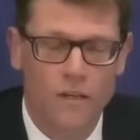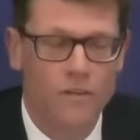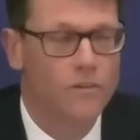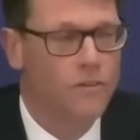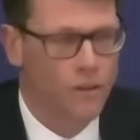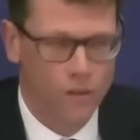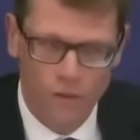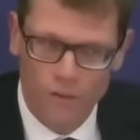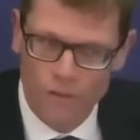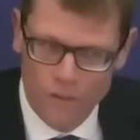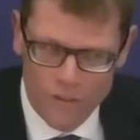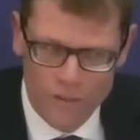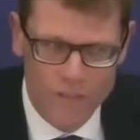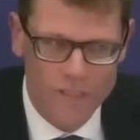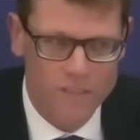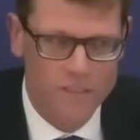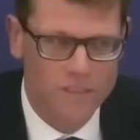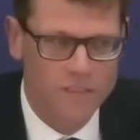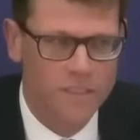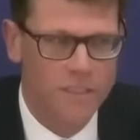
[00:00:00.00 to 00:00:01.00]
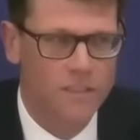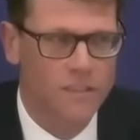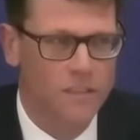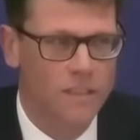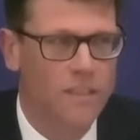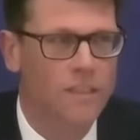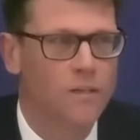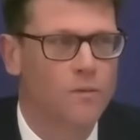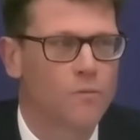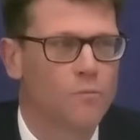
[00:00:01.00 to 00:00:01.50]
No, not
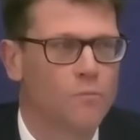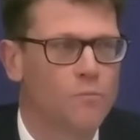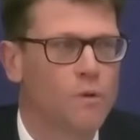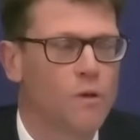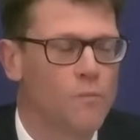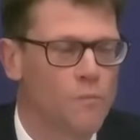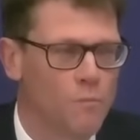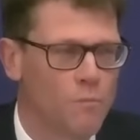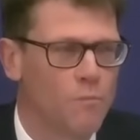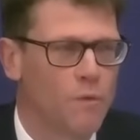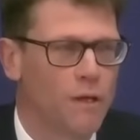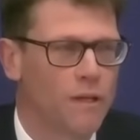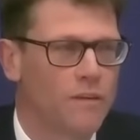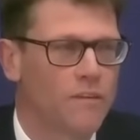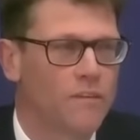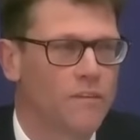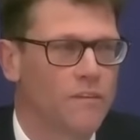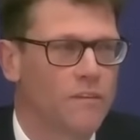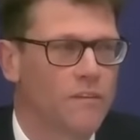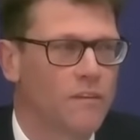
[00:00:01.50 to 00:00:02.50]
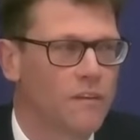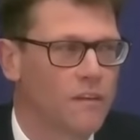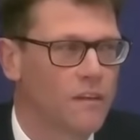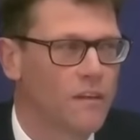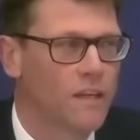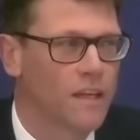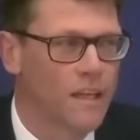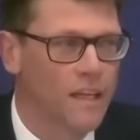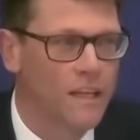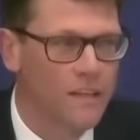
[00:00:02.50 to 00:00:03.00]
necessarily, but
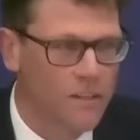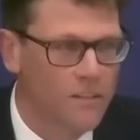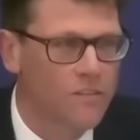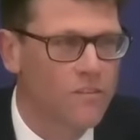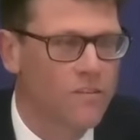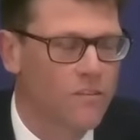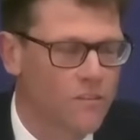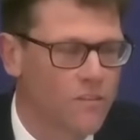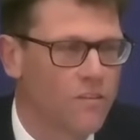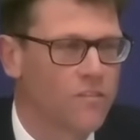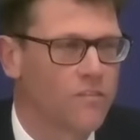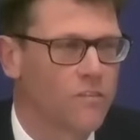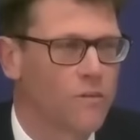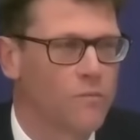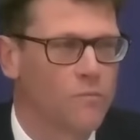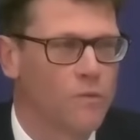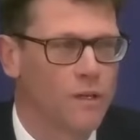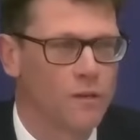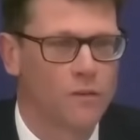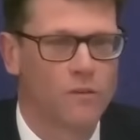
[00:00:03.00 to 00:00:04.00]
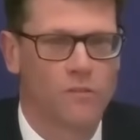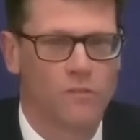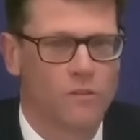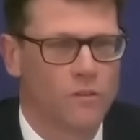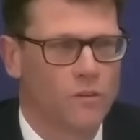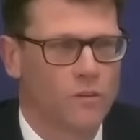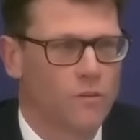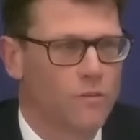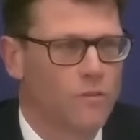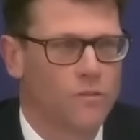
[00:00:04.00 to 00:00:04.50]
it is the system that
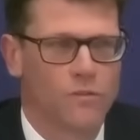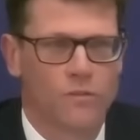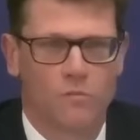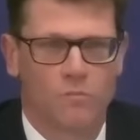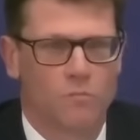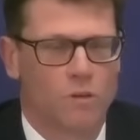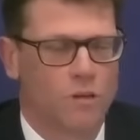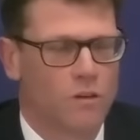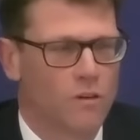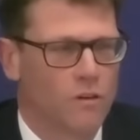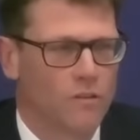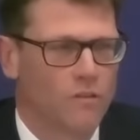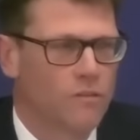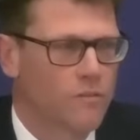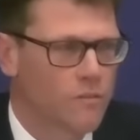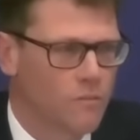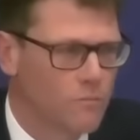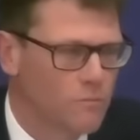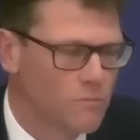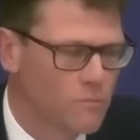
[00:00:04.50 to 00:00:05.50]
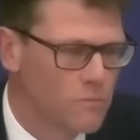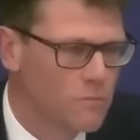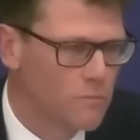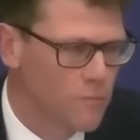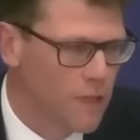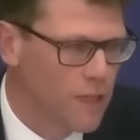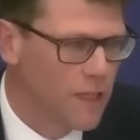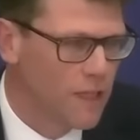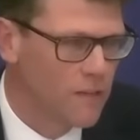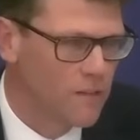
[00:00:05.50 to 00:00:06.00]
is used across
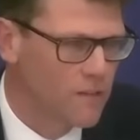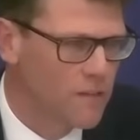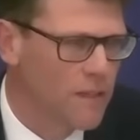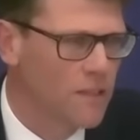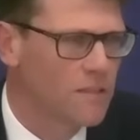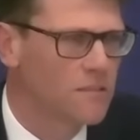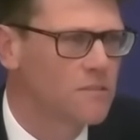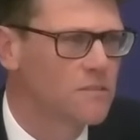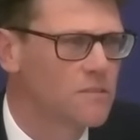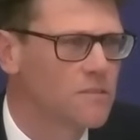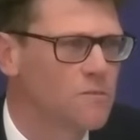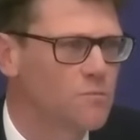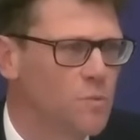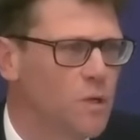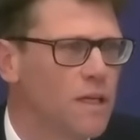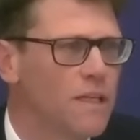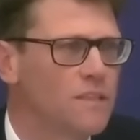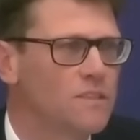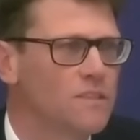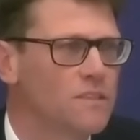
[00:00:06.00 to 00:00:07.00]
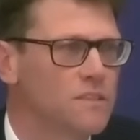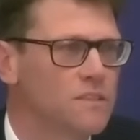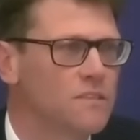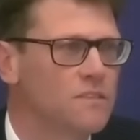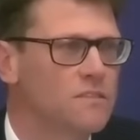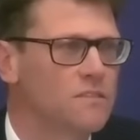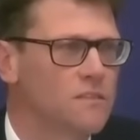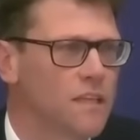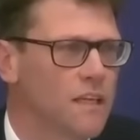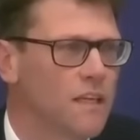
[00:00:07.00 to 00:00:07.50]
many thousands of
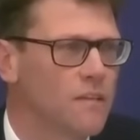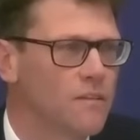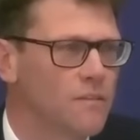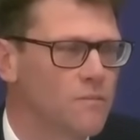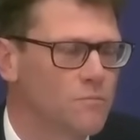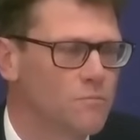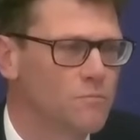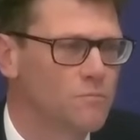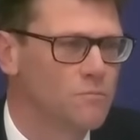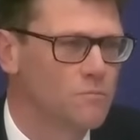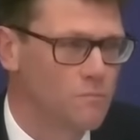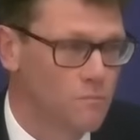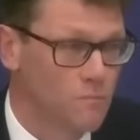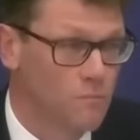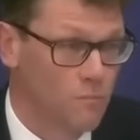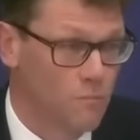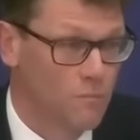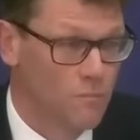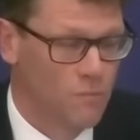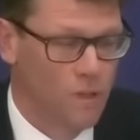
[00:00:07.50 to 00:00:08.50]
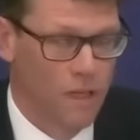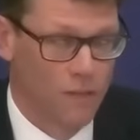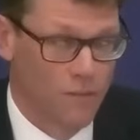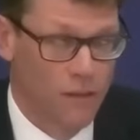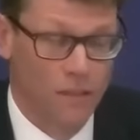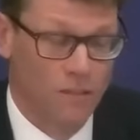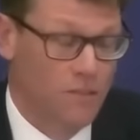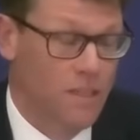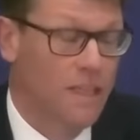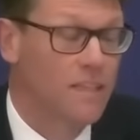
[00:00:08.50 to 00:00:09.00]
branches and I
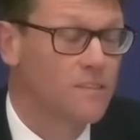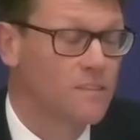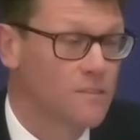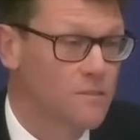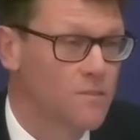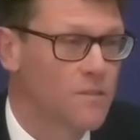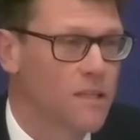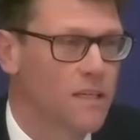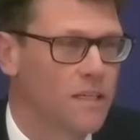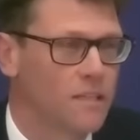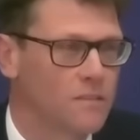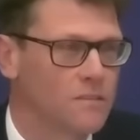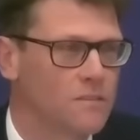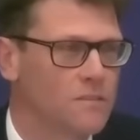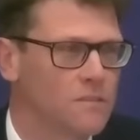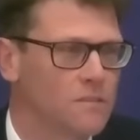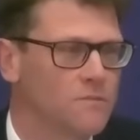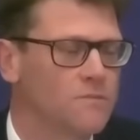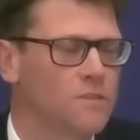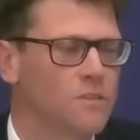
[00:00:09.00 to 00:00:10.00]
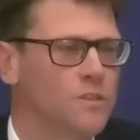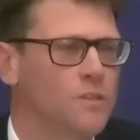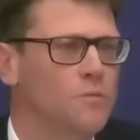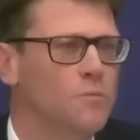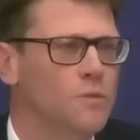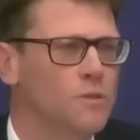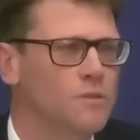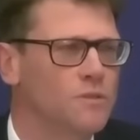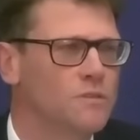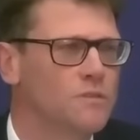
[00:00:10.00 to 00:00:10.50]
think tens of thousands of
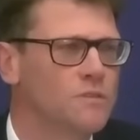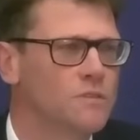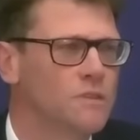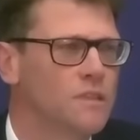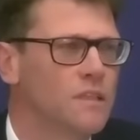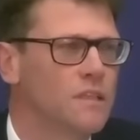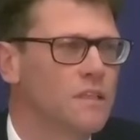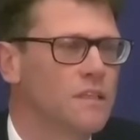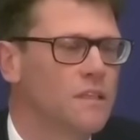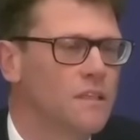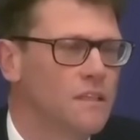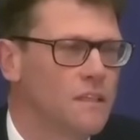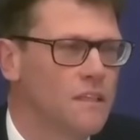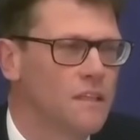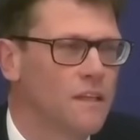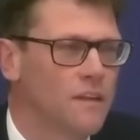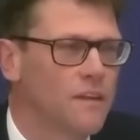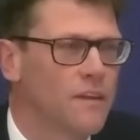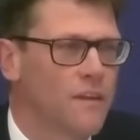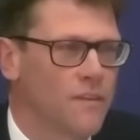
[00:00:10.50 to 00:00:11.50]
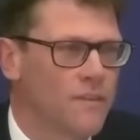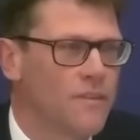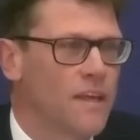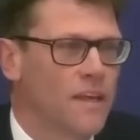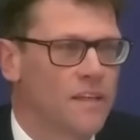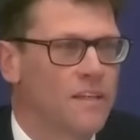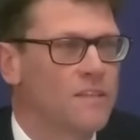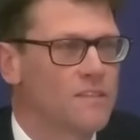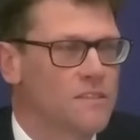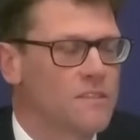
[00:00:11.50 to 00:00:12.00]
terminals.
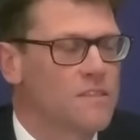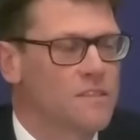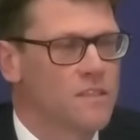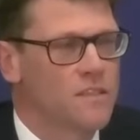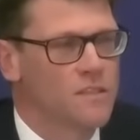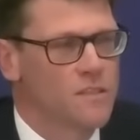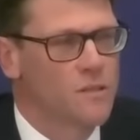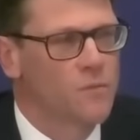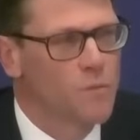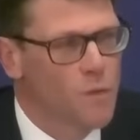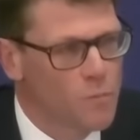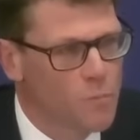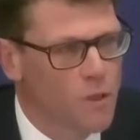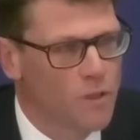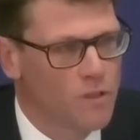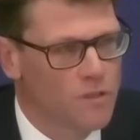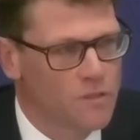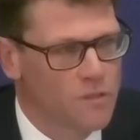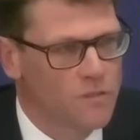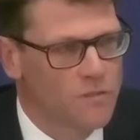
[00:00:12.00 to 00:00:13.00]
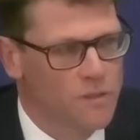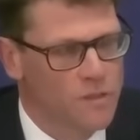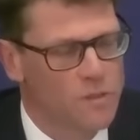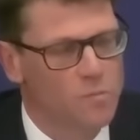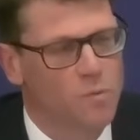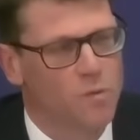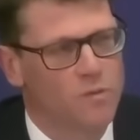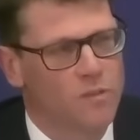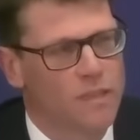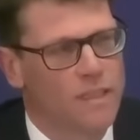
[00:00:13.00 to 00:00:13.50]
That is the system that Post Office
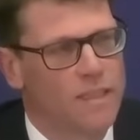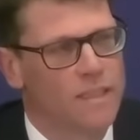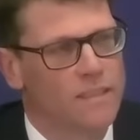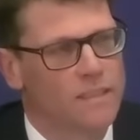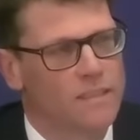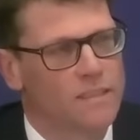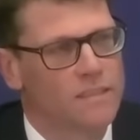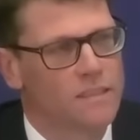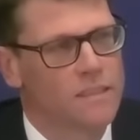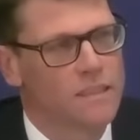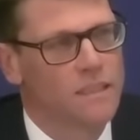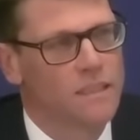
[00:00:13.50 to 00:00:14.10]
provided.